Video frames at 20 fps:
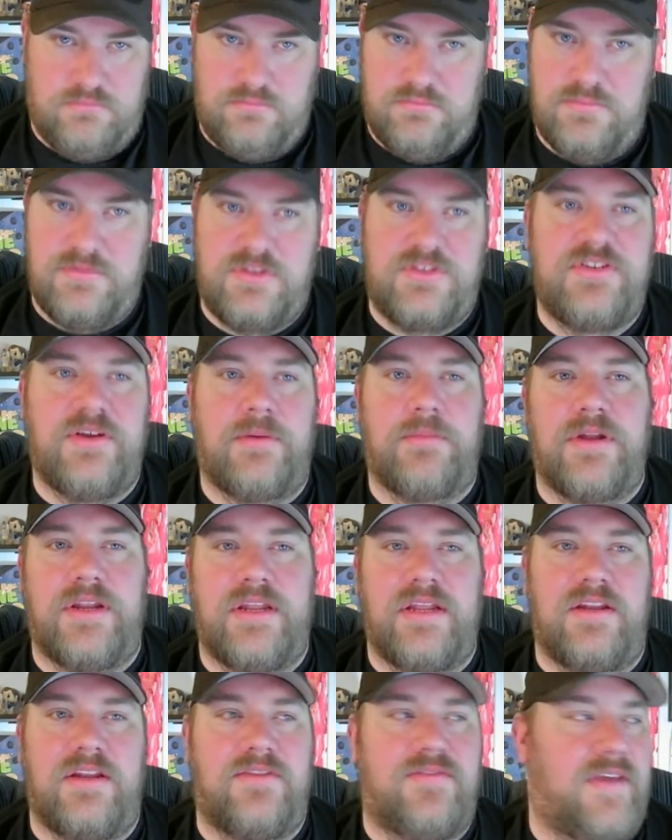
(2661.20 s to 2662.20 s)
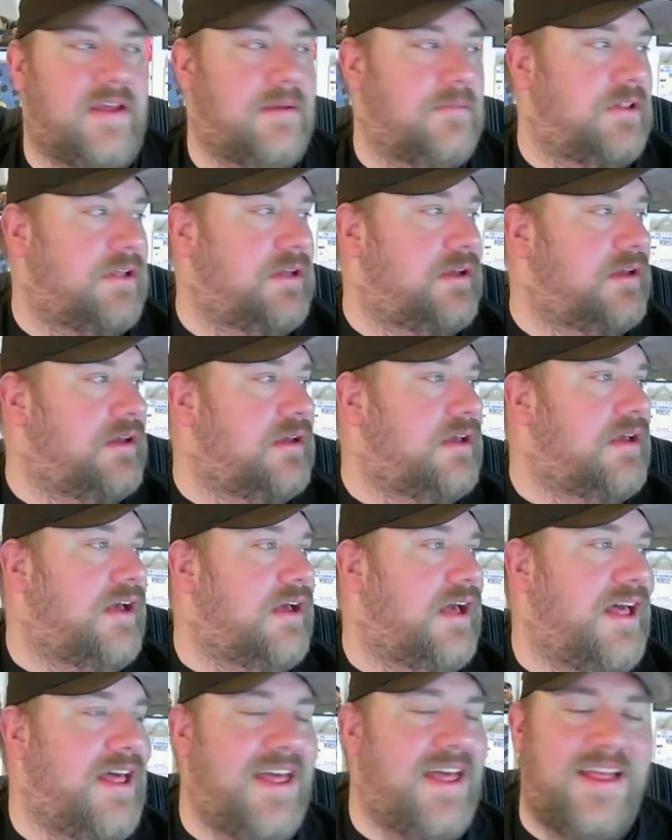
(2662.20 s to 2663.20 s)
somebody in his family.
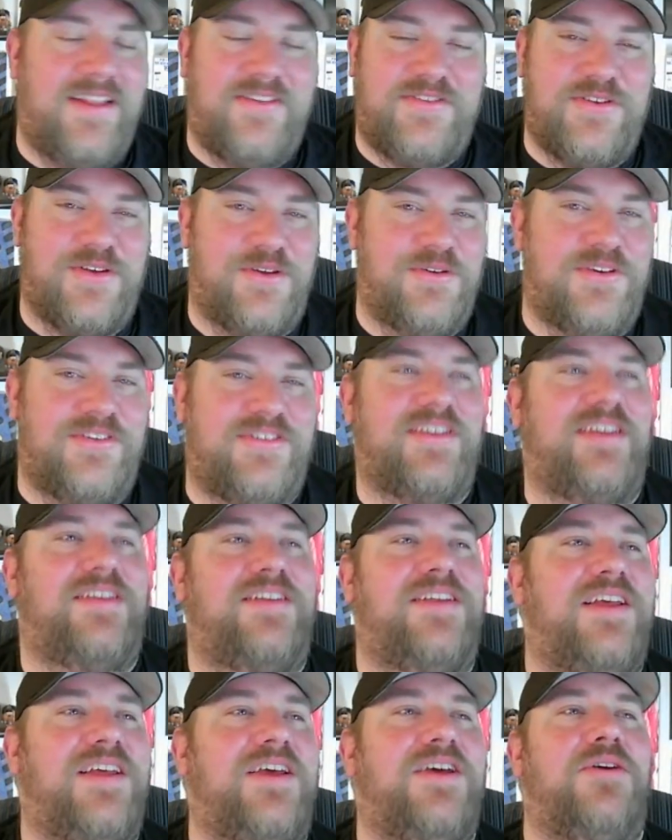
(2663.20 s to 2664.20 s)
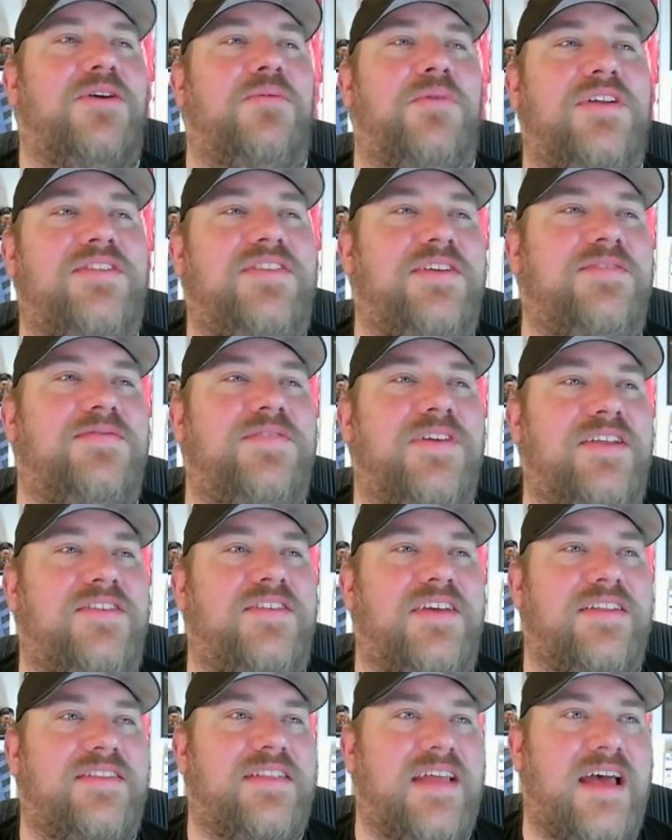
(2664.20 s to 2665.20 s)
That's what I said. Once he finds
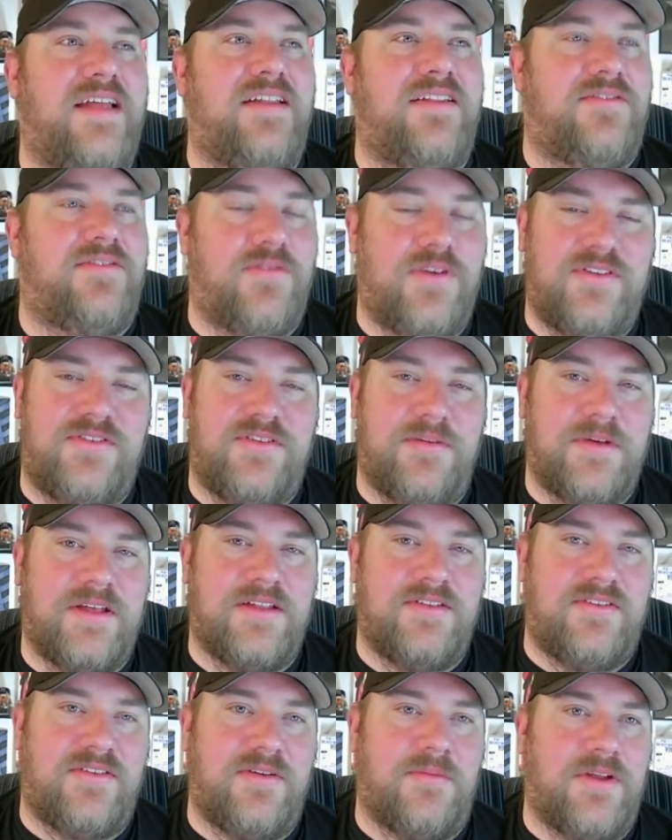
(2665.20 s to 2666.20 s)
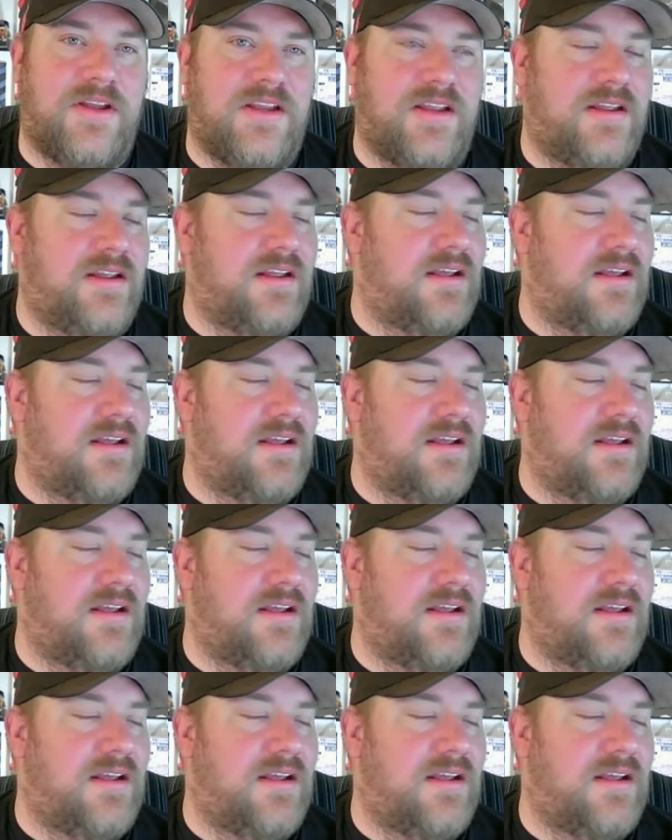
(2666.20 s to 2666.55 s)
out that twist about somebody,